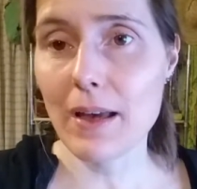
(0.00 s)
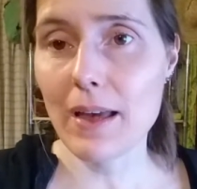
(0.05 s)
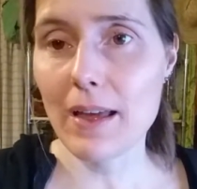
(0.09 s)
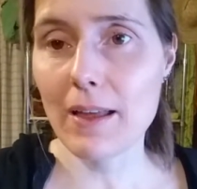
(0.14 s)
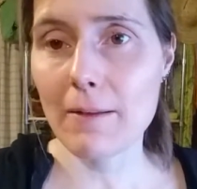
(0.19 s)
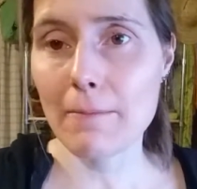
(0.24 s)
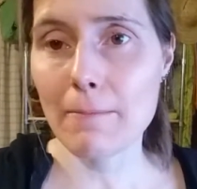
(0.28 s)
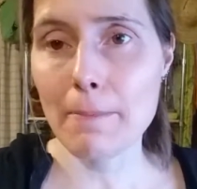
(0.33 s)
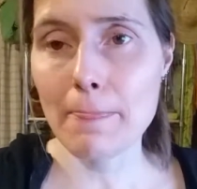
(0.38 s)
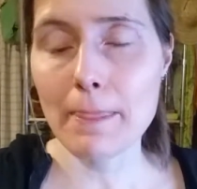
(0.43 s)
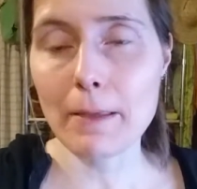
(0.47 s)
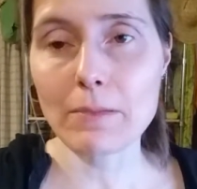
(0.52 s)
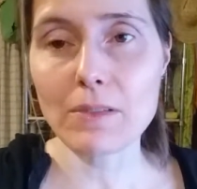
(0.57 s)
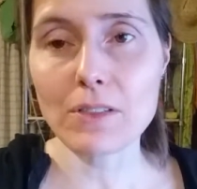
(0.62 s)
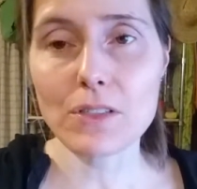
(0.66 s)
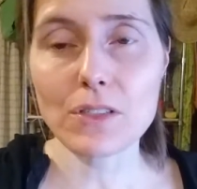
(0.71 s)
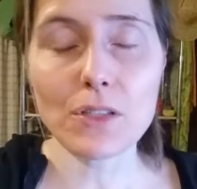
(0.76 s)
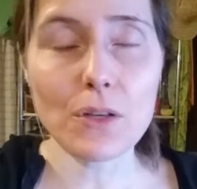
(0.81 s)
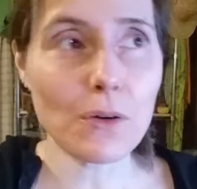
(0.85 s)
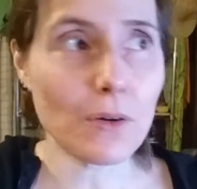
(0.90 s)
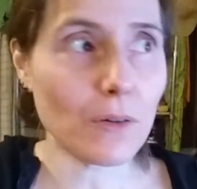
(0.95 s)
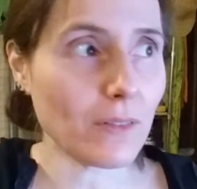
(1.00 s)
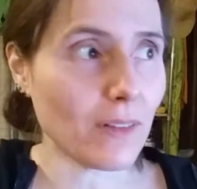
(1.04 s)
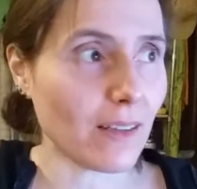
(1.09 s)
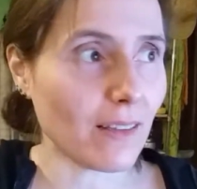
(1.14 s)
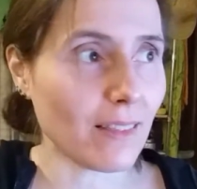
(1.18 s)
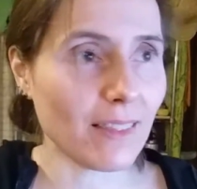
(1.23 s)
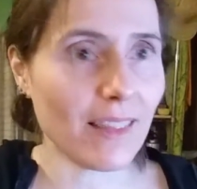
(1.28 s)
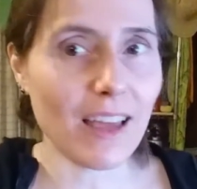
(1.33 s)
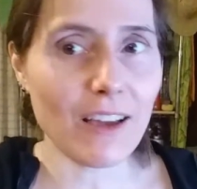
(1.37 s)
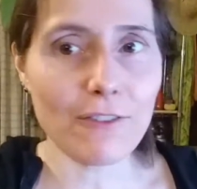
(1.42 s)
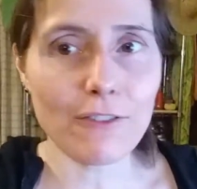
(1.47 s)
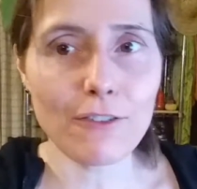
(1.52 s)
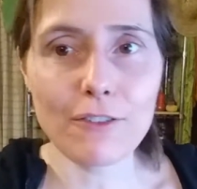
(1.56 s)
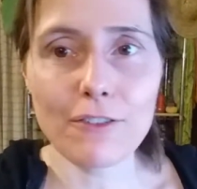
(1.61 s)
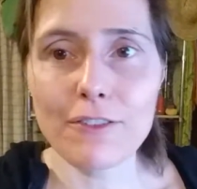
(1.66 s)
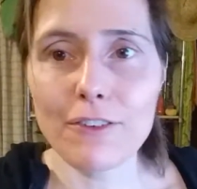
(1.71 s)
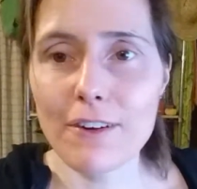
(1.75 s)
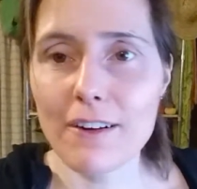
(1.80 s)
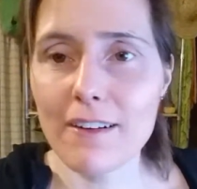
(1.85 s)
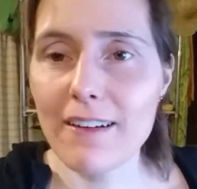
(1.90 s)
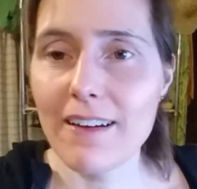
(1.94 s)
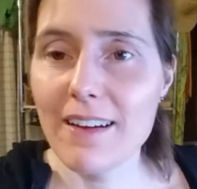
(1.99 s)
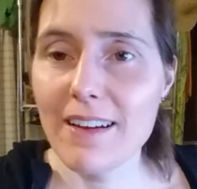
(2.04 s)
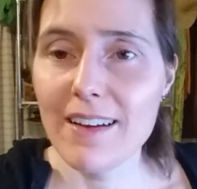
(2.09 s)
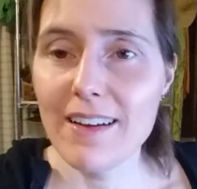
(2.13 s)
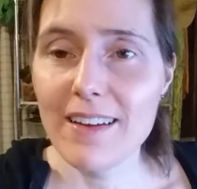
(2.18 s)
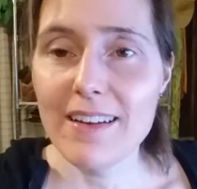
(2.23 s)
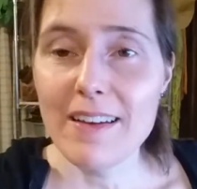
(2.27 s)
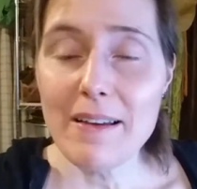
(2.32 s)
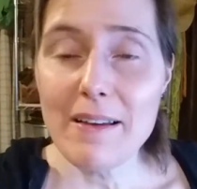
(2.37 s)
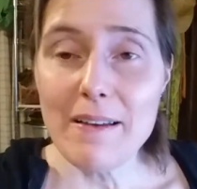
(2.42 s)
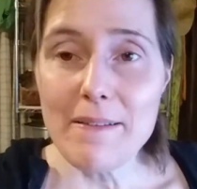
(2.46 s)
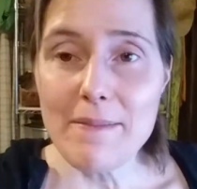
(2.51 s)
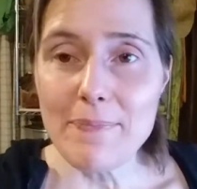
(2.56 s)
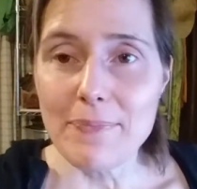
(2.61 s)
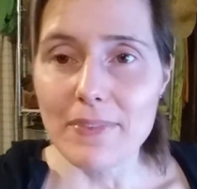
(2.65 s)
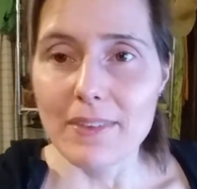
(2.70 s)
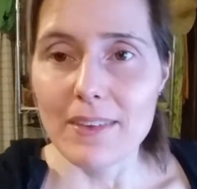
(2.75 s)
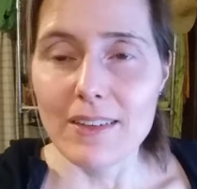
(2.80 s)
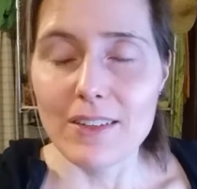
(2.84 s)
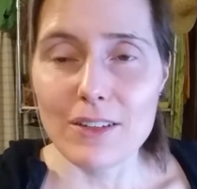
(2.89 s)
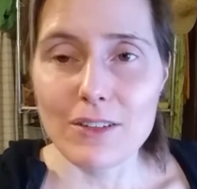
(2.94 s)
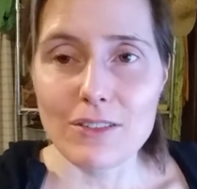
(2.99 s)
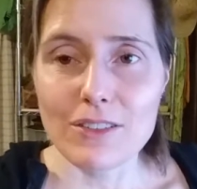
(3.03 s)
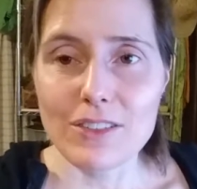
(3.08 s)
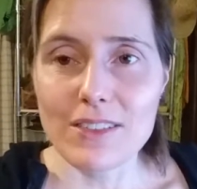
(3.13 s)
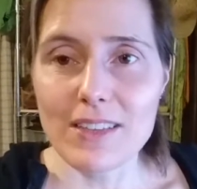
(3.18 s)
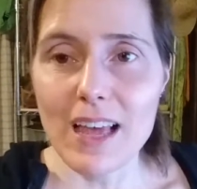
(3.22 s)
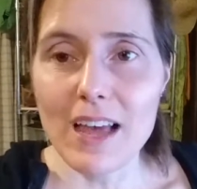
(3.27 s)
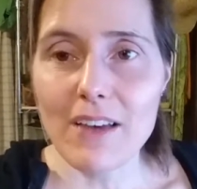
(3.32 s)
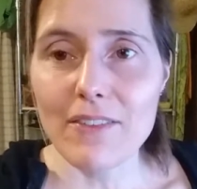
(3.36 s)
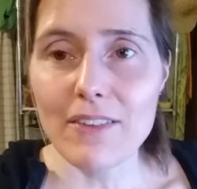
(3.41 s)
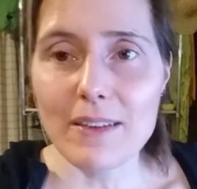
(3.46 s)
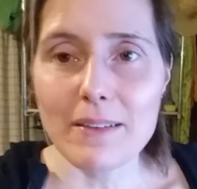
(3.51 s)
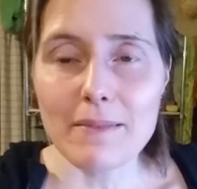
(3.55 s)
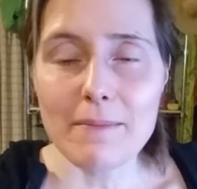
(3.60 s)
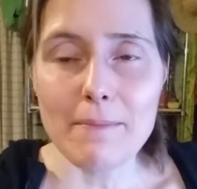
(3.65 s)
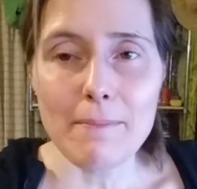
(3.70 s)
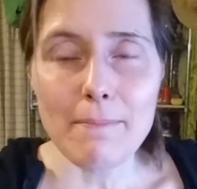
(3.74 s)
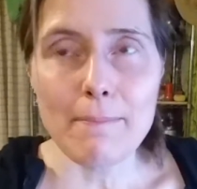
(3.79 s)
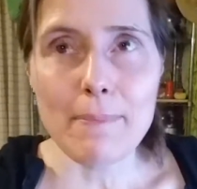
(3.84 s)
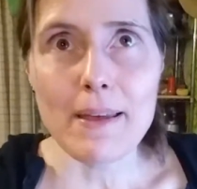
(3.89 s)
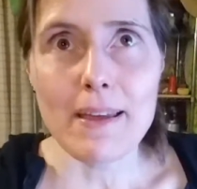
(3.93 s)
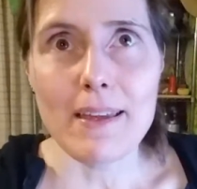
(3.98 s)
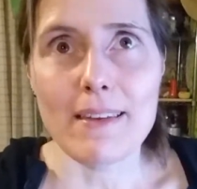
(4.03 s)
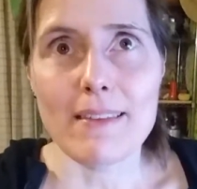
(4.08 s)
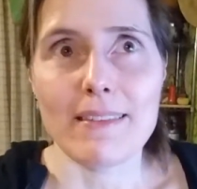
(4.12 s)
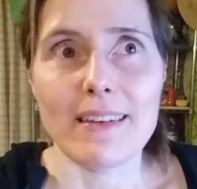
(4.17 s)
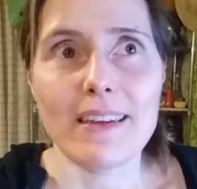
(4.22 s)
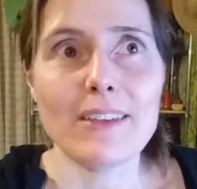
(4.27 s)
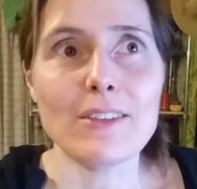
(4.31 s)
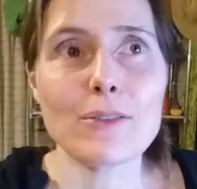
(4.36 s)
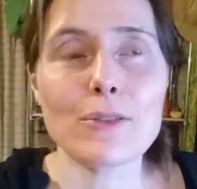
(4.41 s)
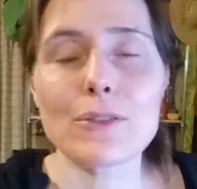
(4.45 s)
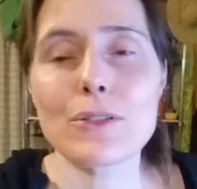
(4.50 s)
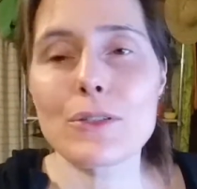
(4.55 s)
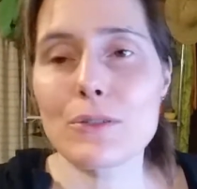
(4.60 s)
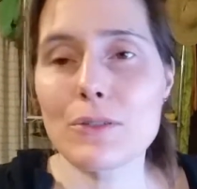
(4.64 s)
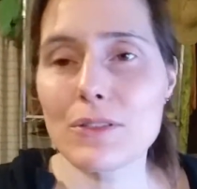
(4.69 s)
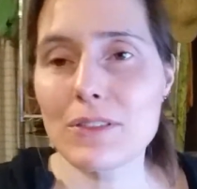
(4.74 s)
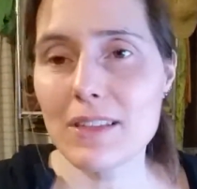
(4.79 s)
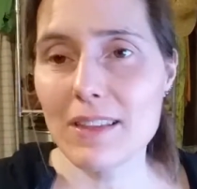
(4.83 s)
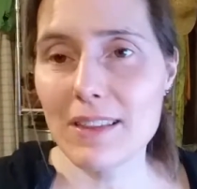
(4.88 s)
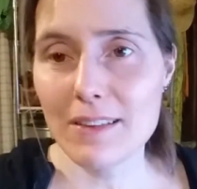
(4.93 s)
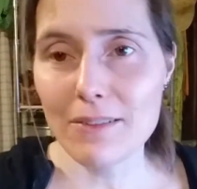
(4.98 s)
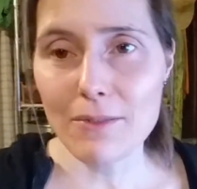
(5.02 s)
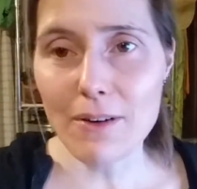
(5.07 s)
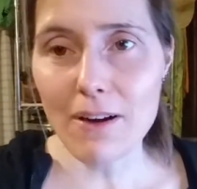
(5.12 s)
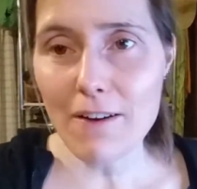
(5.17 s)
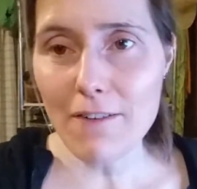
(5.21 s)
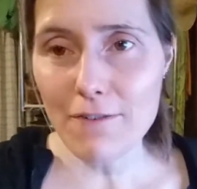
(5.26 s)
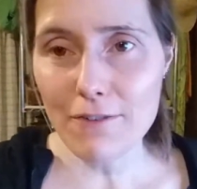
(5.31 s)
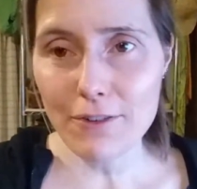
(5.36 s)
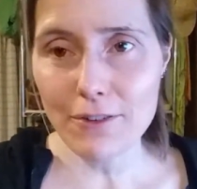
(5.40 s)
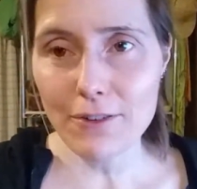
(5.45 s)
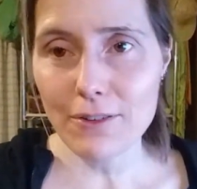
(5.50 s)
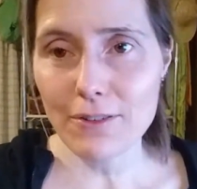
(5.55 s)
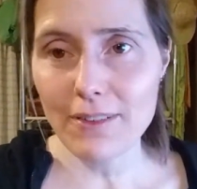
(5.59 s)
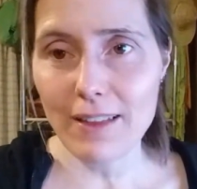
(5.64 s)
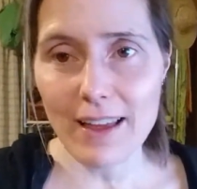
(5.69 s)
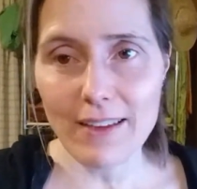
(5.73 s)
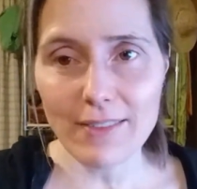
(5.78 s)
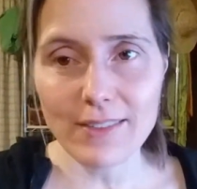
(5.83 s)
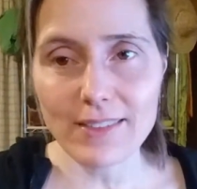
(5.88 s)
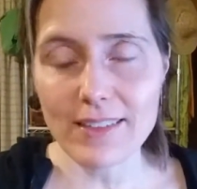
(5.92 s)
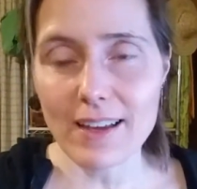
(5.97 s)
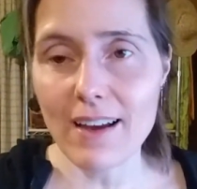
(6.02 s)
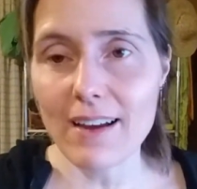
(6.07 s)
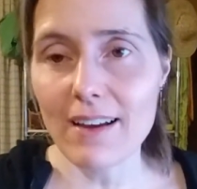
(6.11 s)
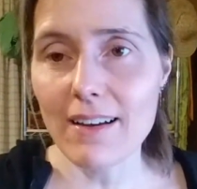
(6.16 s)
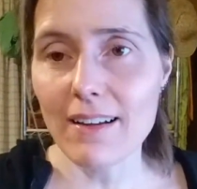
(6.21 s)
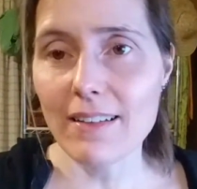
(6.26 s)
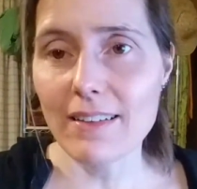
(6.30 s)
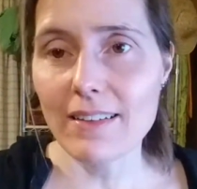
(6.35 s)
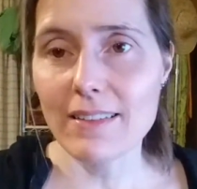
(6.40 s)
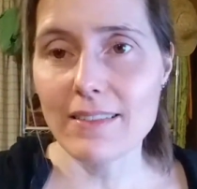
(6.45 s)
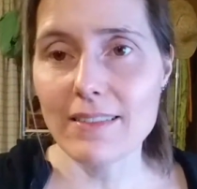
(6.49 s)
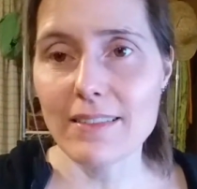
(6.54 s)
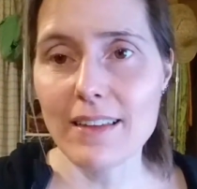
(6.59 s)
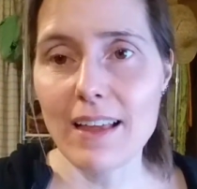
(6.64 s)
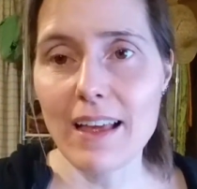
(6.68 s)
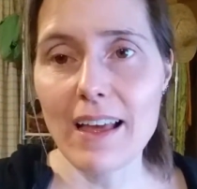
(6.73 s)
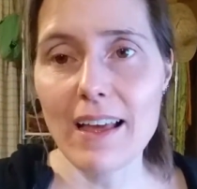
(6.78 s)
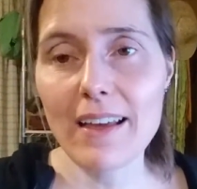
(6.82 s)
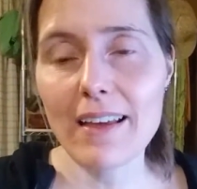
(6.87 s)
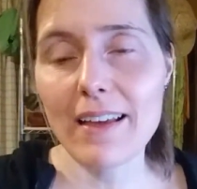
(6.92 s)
And I'm just so like thankful for, you know, just having been introduced to the raw food lifestyle, and